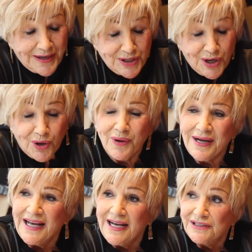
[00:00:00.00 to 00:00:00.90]
I know.
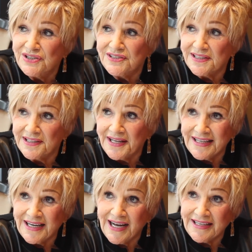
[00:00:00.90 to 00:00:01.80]
She said,
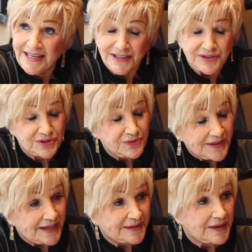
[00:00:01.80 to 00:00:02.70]
"Lana, I can't do
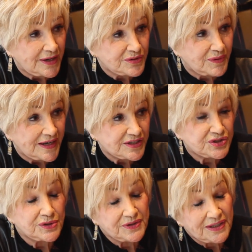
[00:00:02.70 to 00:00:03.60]
that.
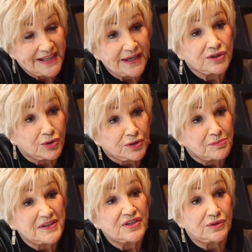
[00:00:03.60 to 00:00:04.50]
Otherwise, you, the landlord will
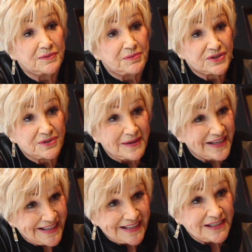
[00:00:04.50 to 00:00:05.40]
be the only person
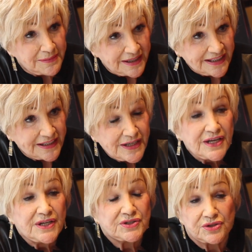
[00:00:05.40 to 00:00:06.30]
making any money."
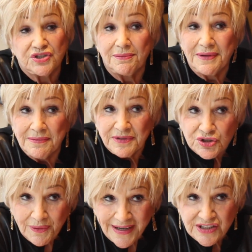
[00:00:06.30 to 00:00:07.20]
So she made me
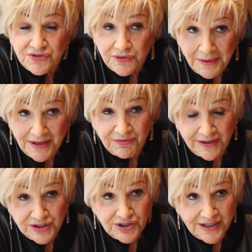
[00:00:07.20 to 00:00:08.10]
transfer my
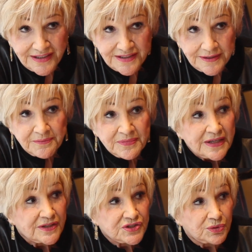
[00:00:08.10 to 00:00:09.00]
franchise.
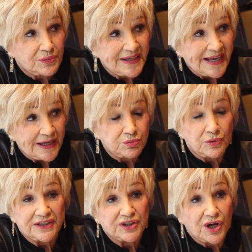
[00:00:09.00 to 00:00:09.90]
So we had
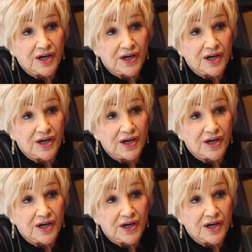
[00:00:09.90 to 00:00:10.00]
one in